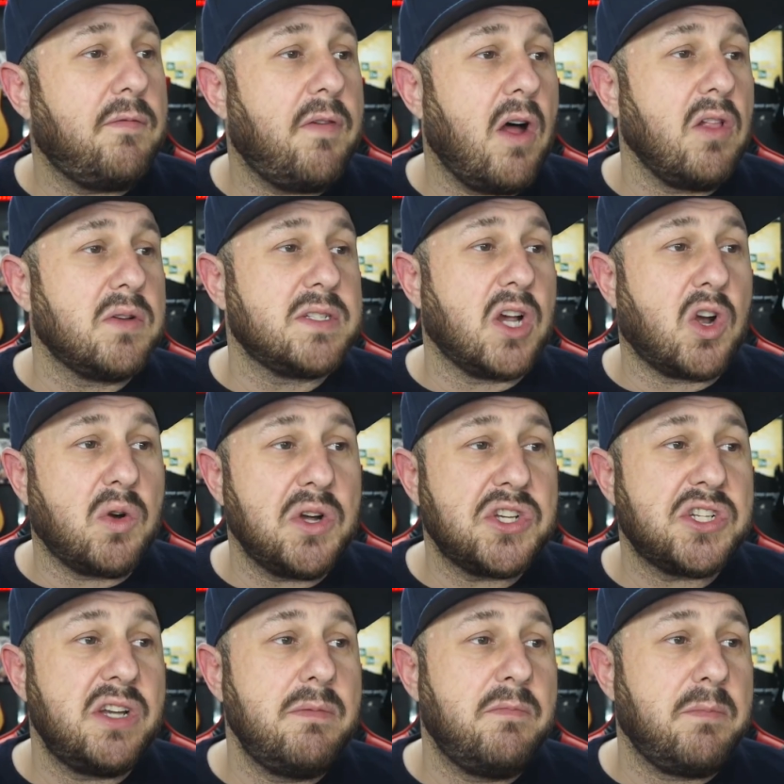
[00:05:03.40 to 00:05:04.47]
follows a
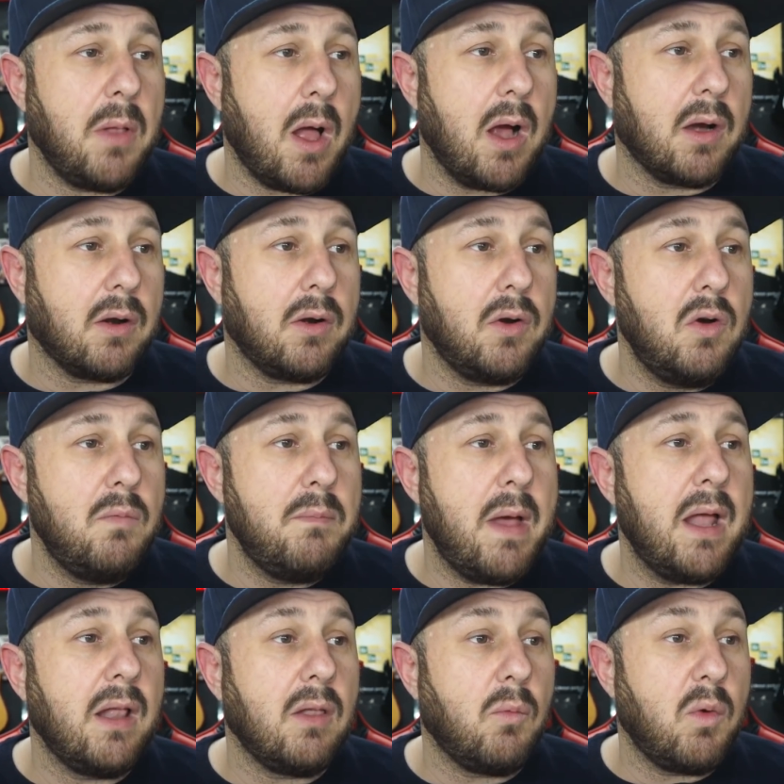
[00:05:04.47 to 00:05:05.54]
Christian blogger who
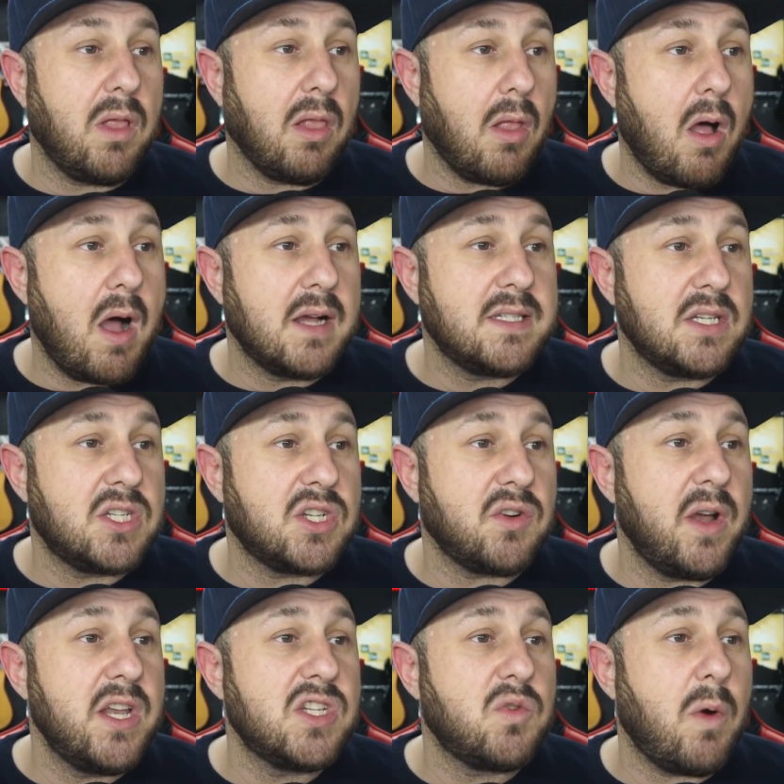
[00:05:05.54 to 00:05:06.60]
met with Locke's
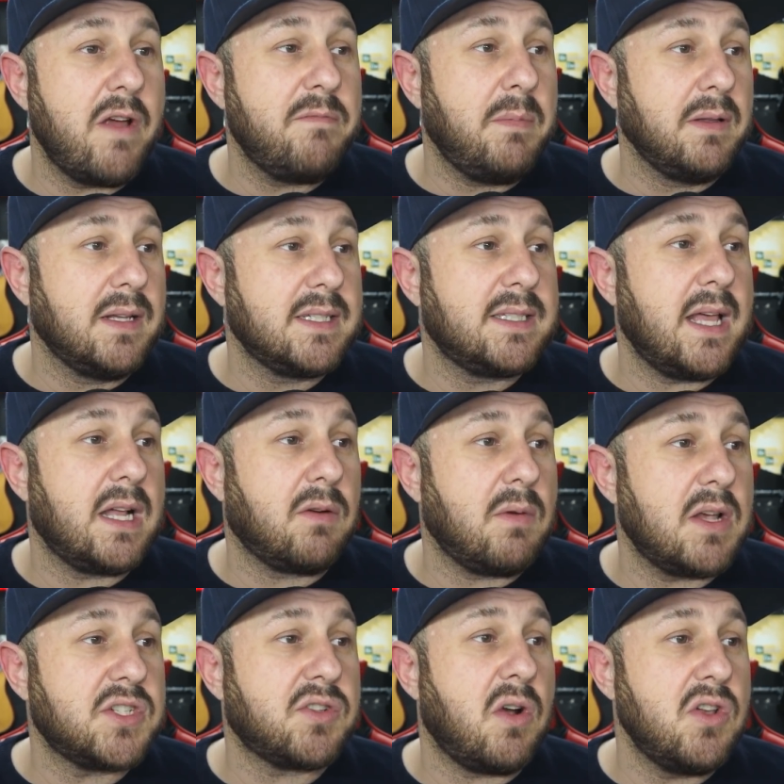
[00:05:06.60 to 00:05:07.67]
estranged wife Melissa at a
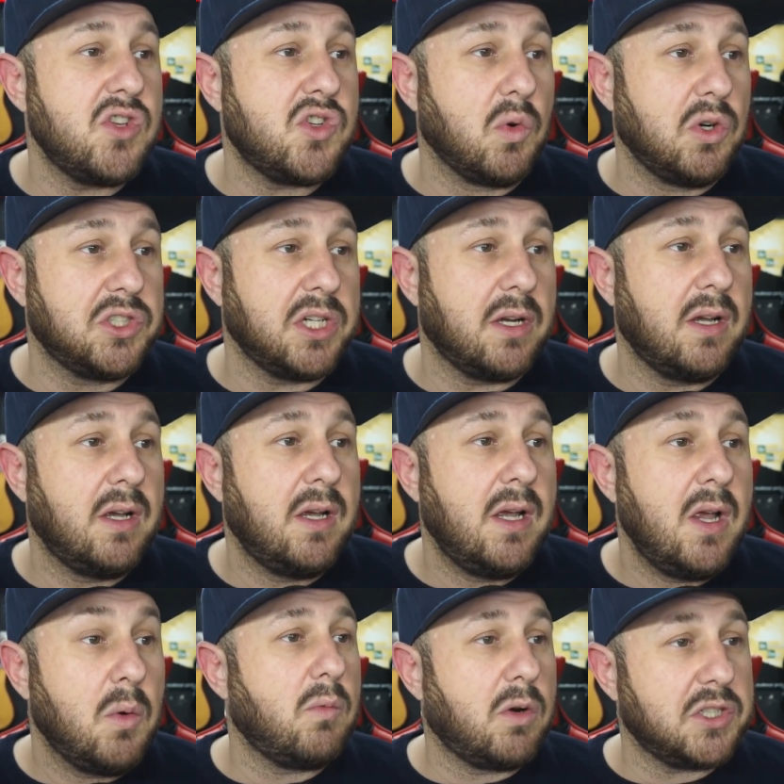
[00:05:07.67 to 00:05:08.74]
restaurant in Georgia,
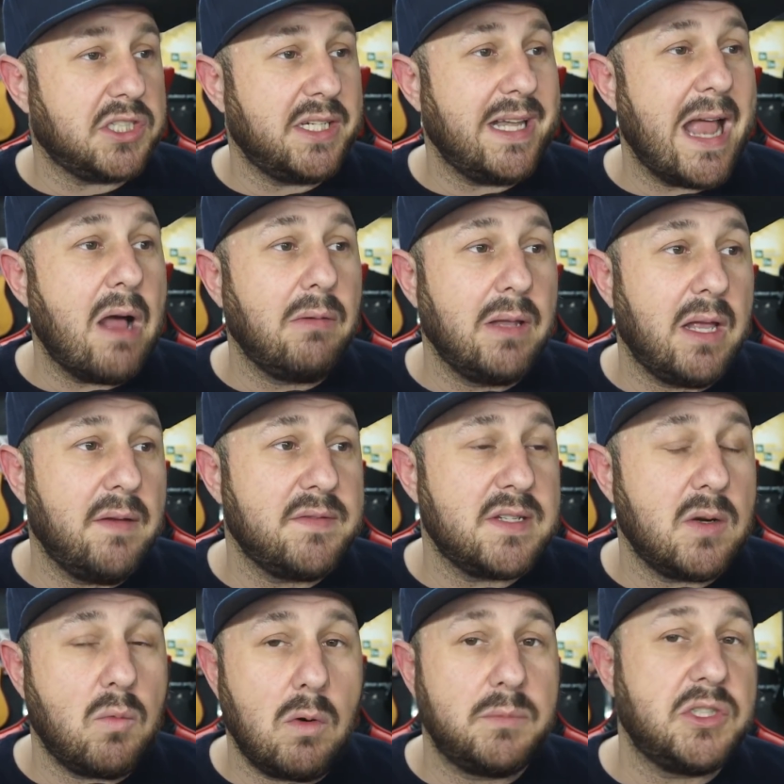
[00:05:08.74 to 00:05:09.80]
where she now lives
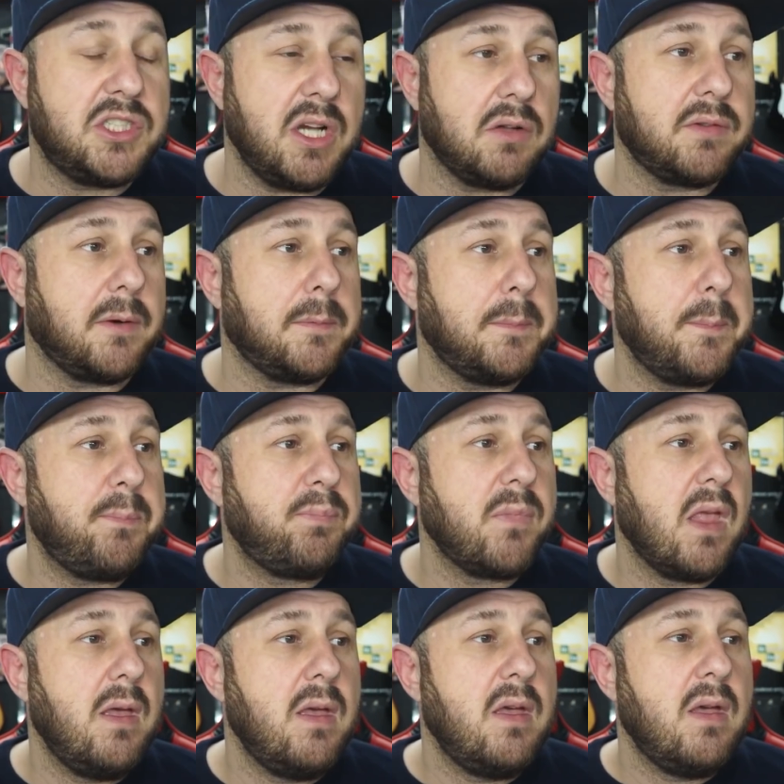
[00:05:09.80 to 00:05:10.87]
in a woman's shelter.
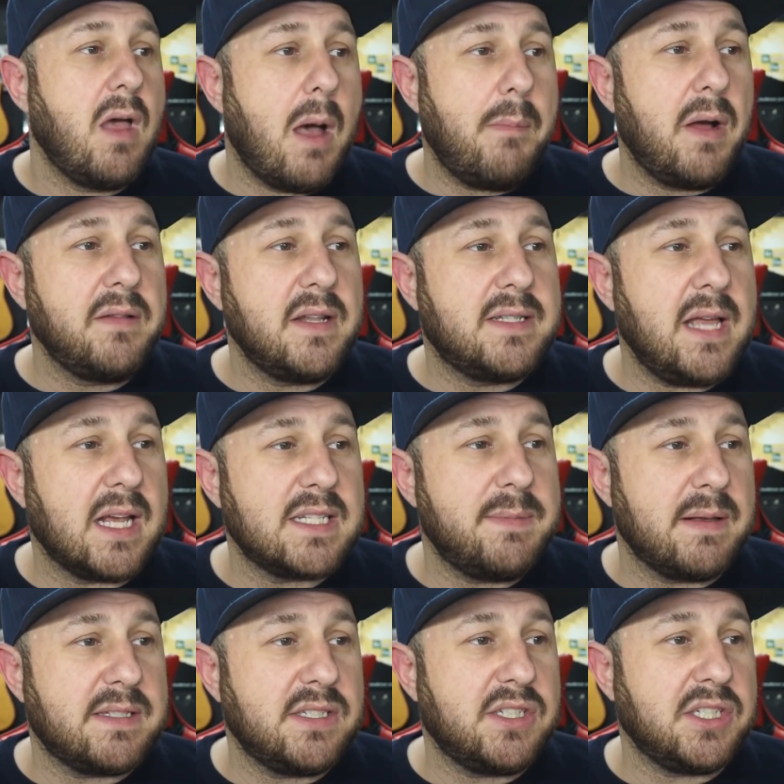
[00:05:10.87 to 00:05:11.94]
Among the text
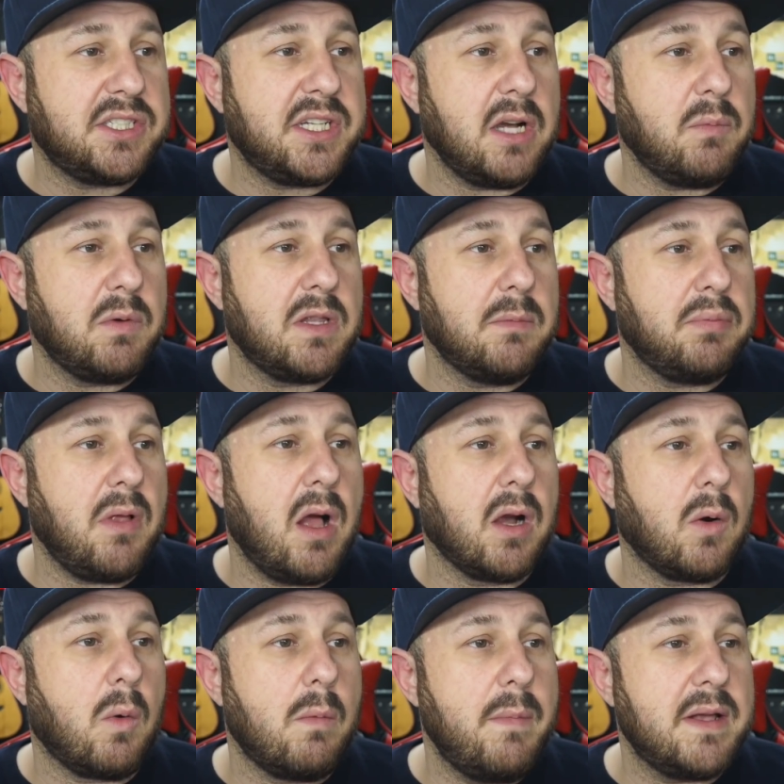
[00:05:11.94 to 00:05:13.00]
messages shared with the
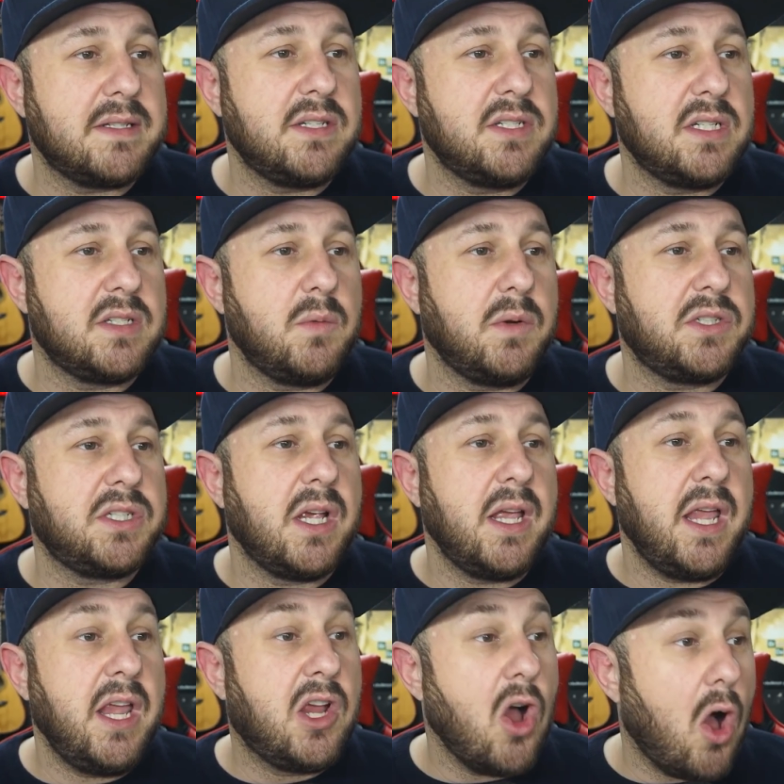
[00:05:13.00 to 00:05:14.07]
blogger were messages in which
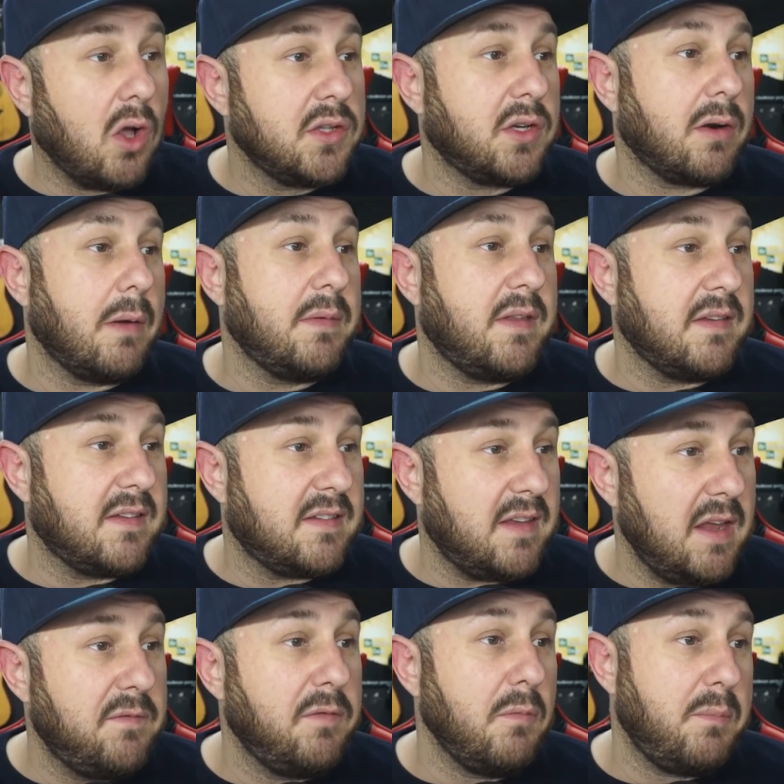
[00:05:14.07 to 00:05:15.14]
he called her a
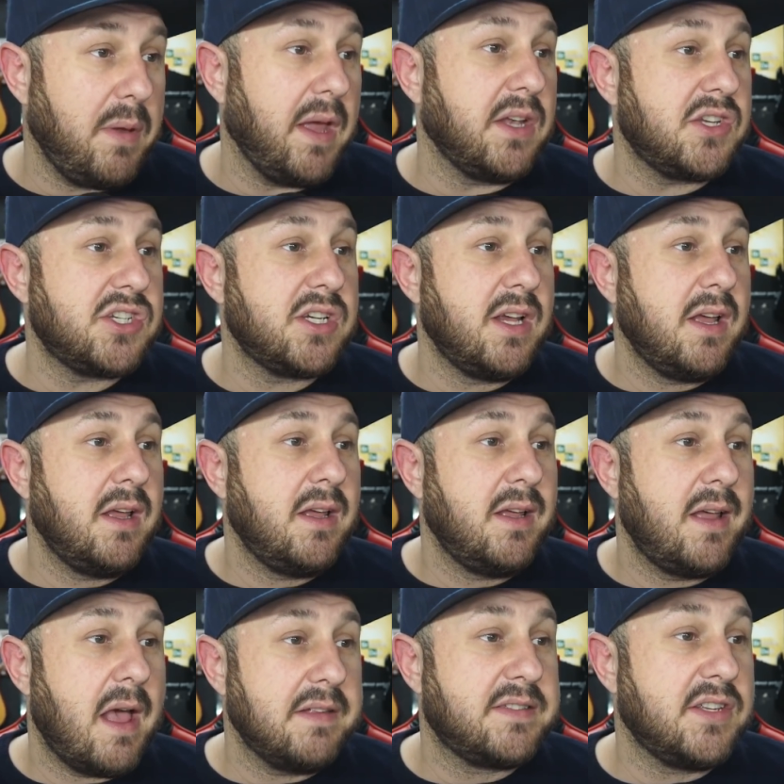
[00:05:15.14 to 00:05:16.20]
deceitful bitch
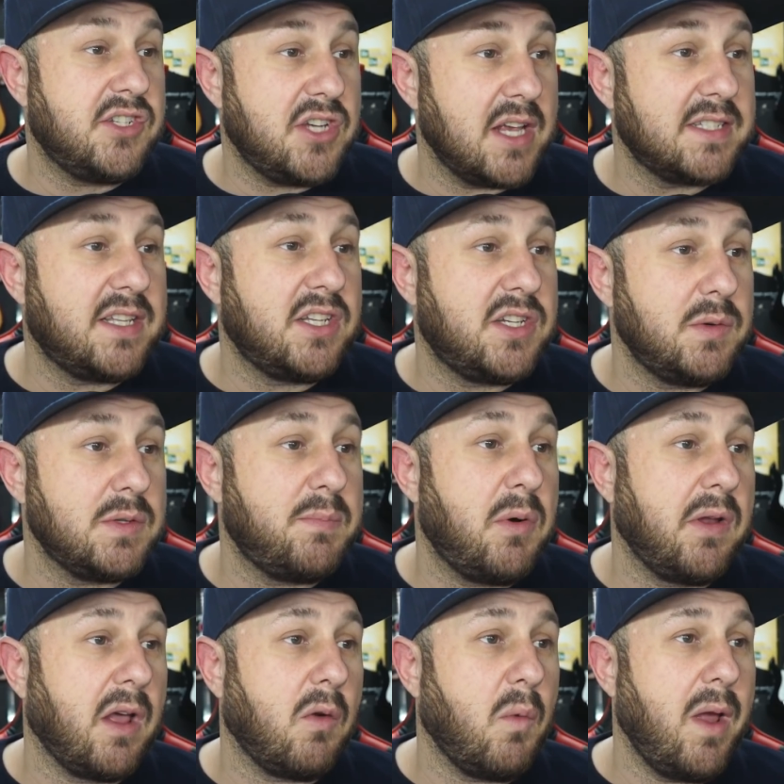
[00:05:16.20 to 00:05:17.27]
and suggested she was
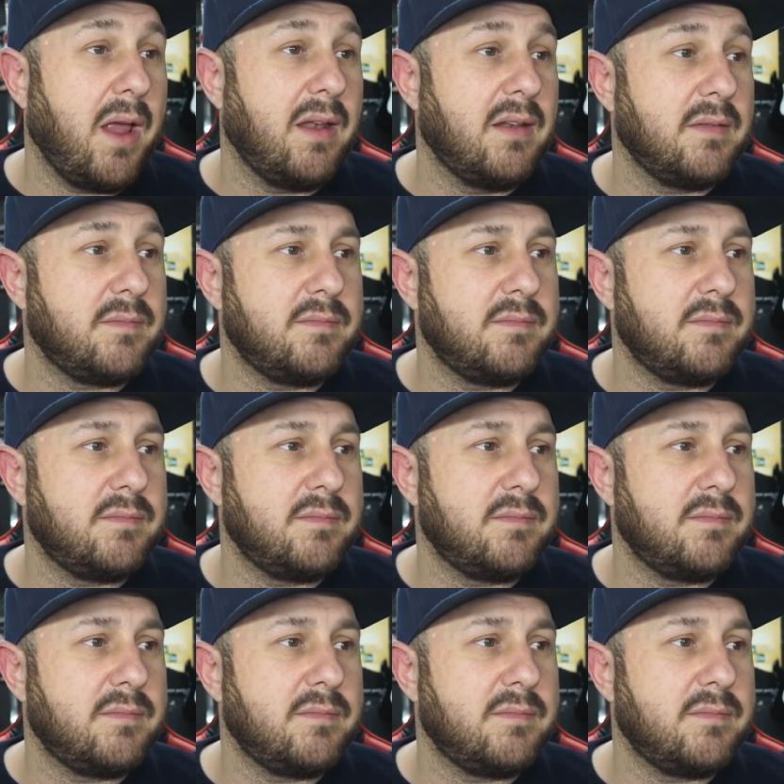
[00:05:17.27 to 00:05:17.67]
putting on weight.